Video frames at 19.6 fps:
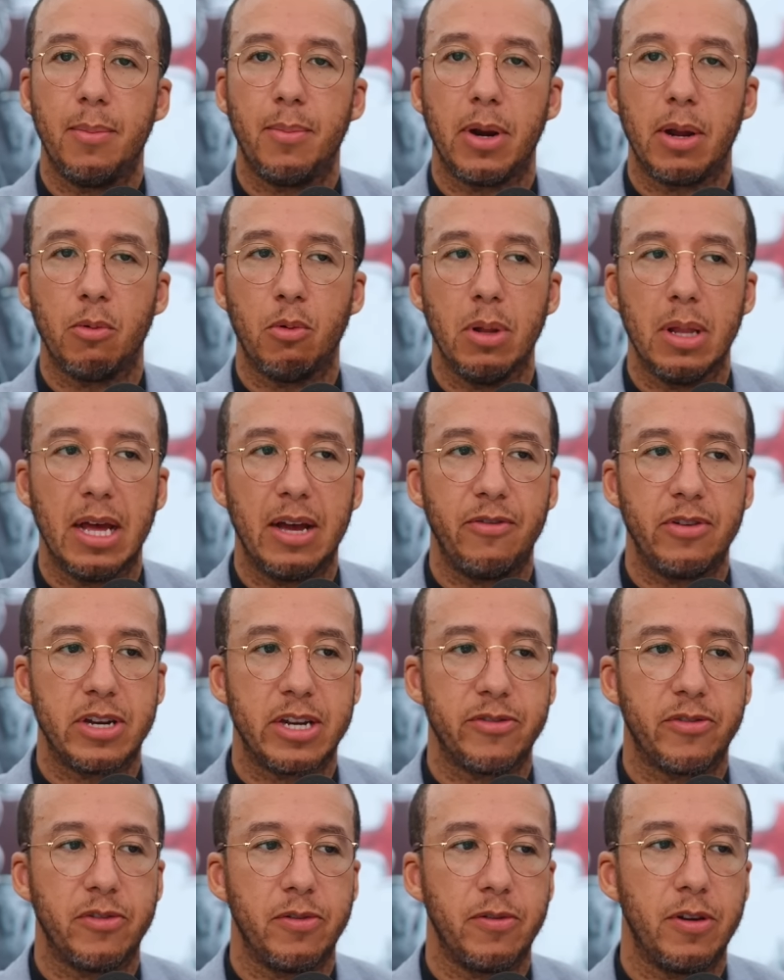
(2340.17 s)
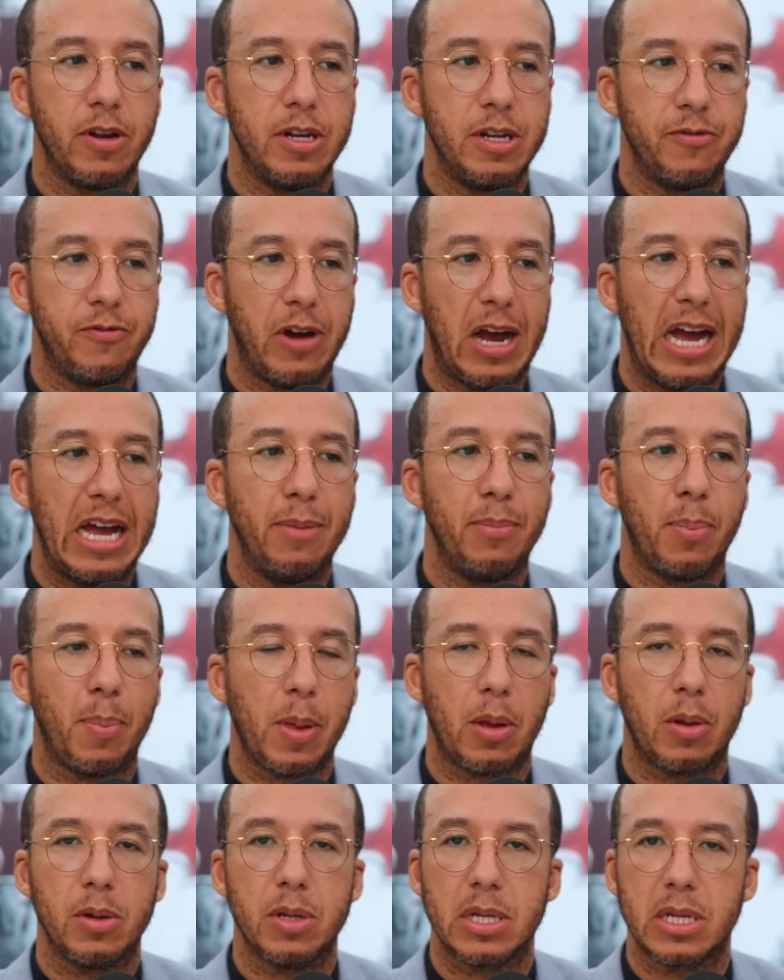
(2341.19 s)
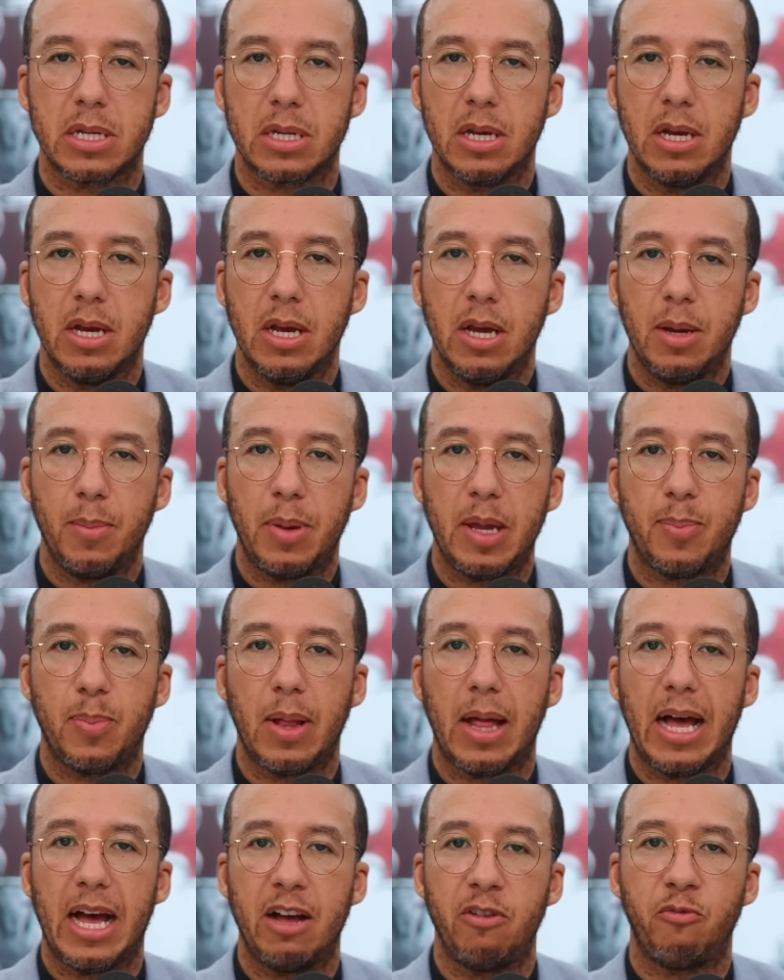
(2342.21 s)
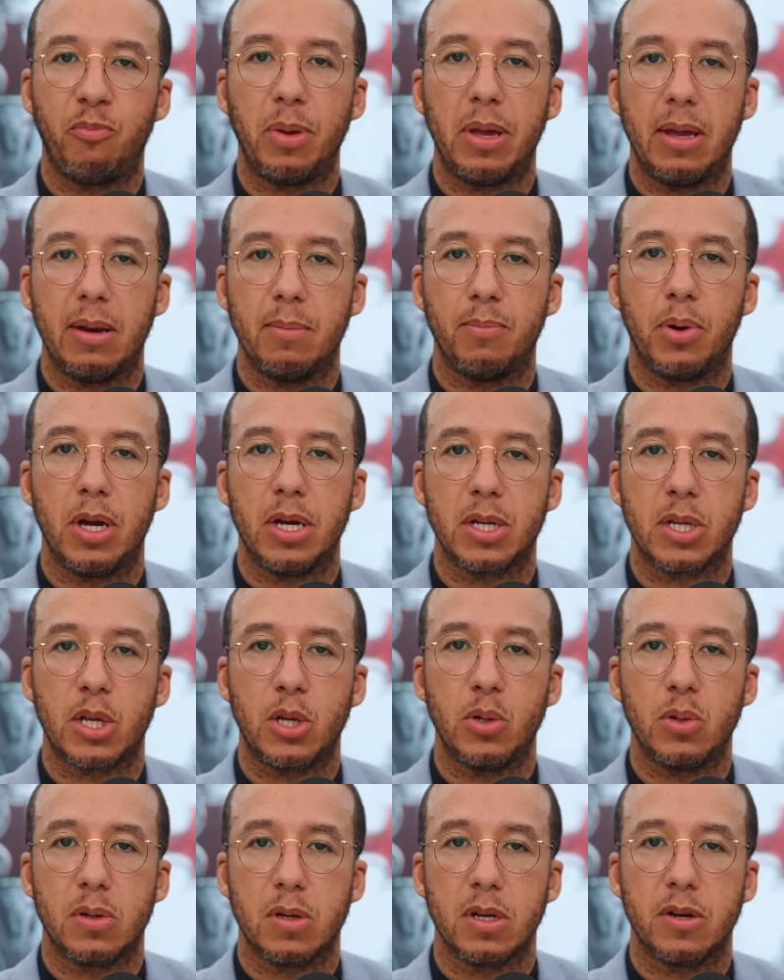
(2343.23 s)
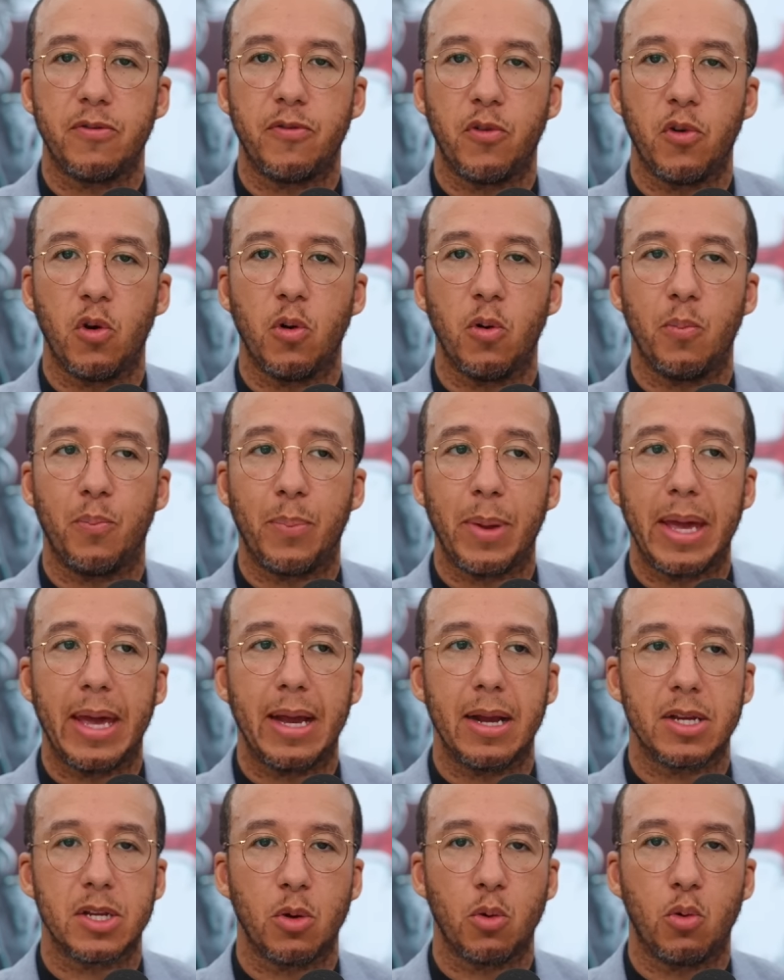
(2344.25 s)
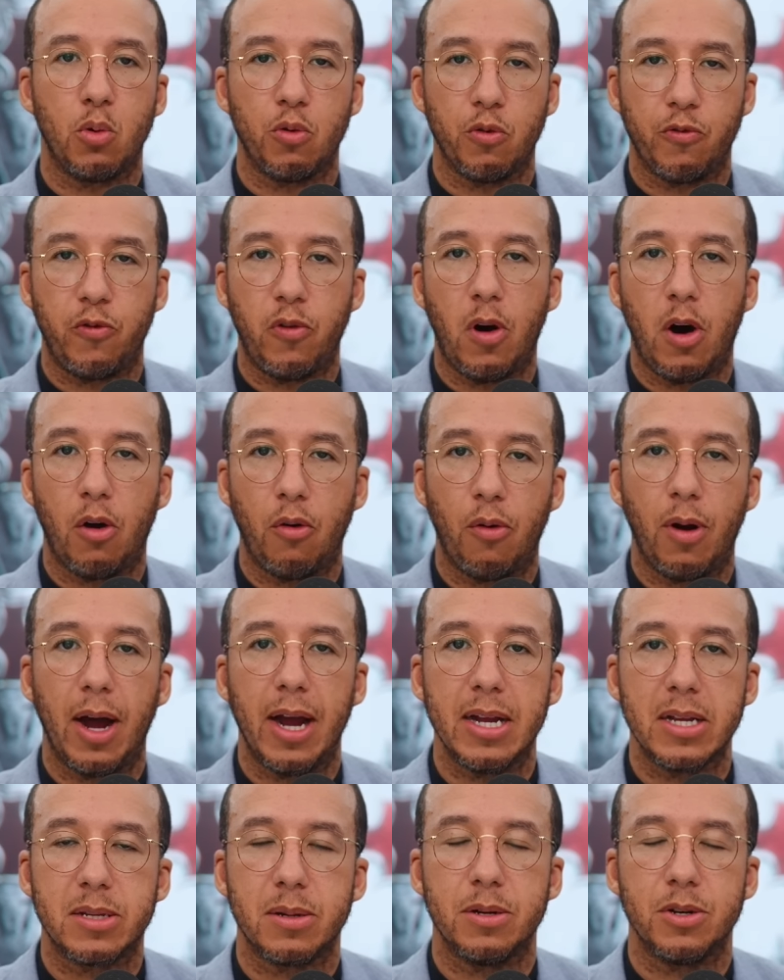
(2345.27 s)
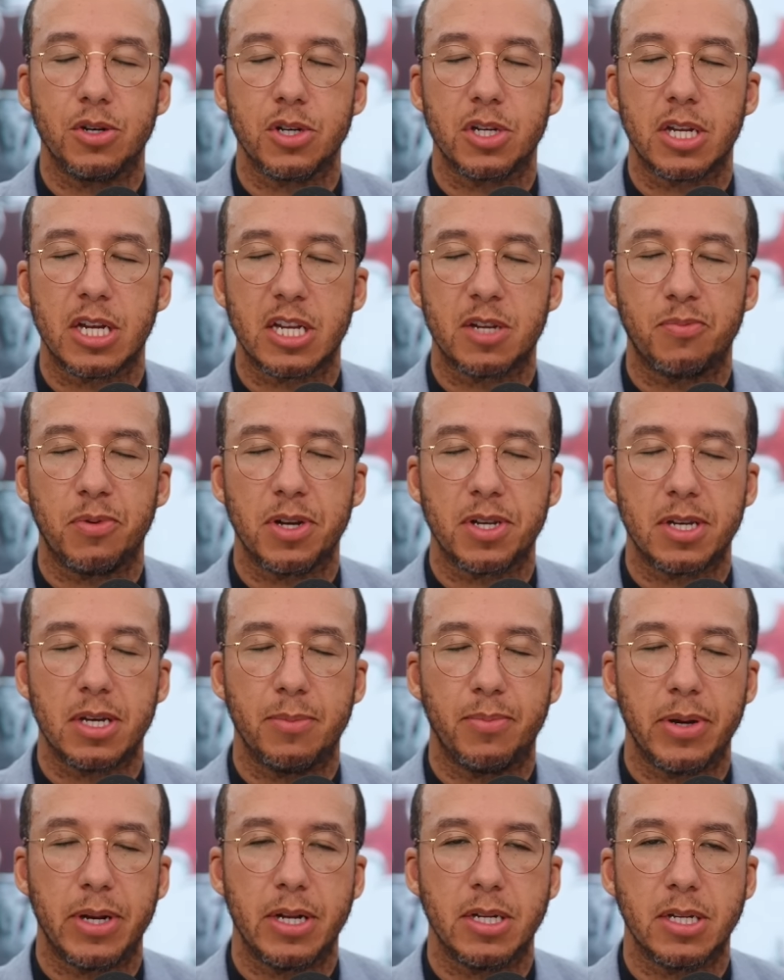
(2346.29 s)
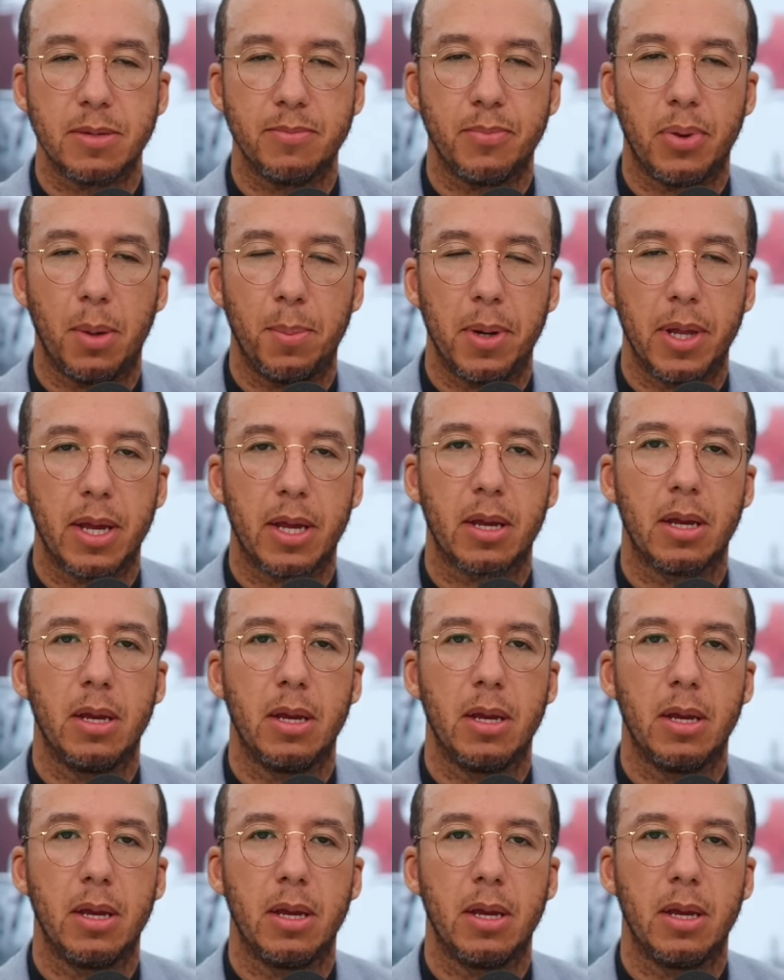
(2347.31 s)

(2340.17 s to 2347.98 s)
but it will have a different vibe because people have been persecuted for being so-called far right and just expressing opinions in public.